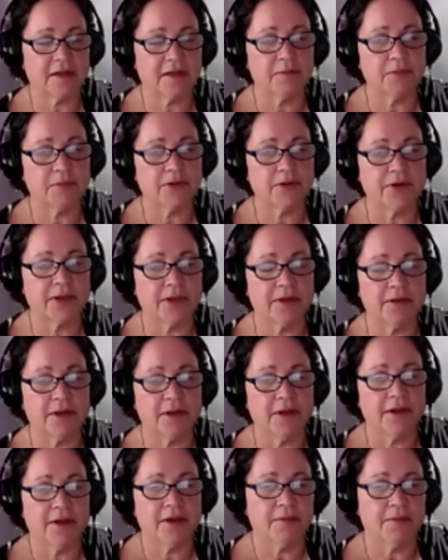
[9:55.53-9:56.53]
employee
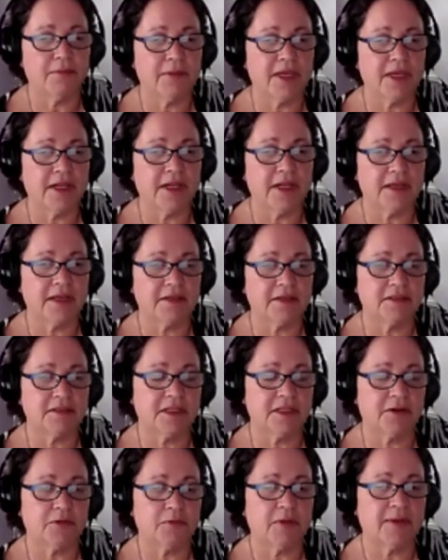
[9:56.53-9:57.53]
meetings,
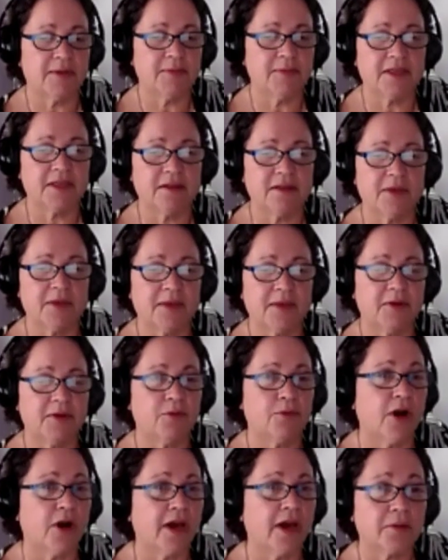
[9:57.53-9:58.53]
so maybe
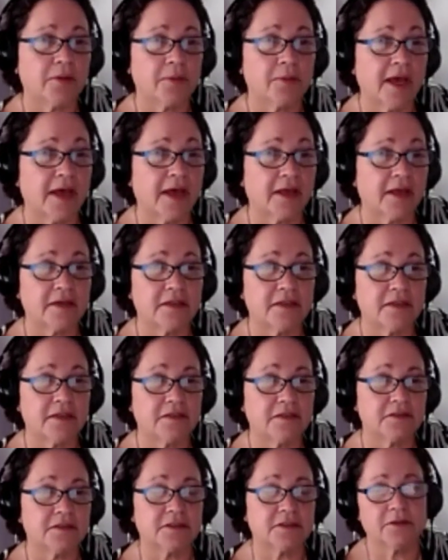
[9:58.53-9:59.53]
water
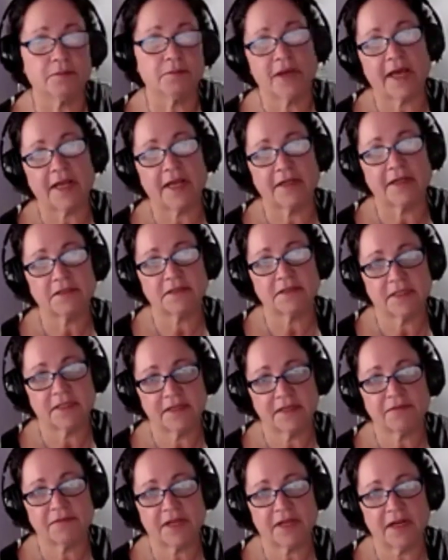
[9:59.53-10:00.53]
bottles or modest
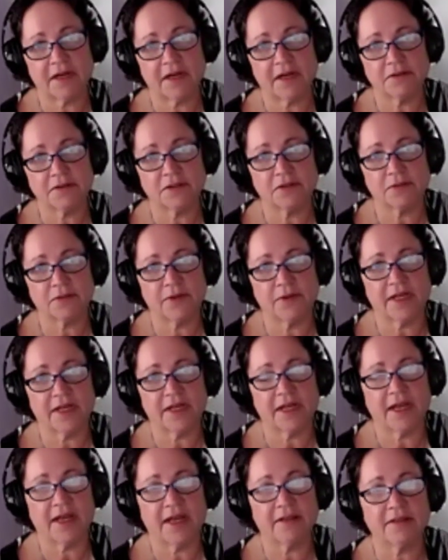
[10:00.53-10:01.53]
gift cards or
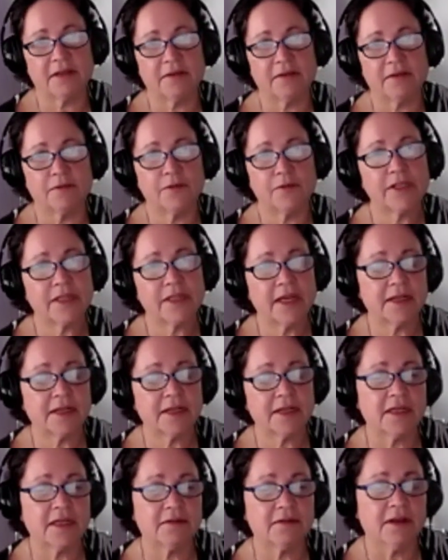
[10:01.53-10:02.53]
whatnot that we then
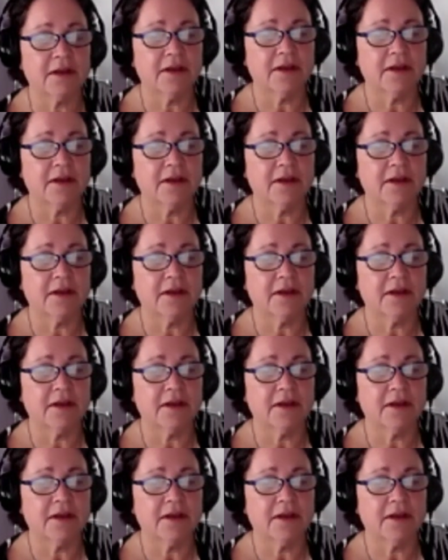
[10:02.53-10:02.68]
can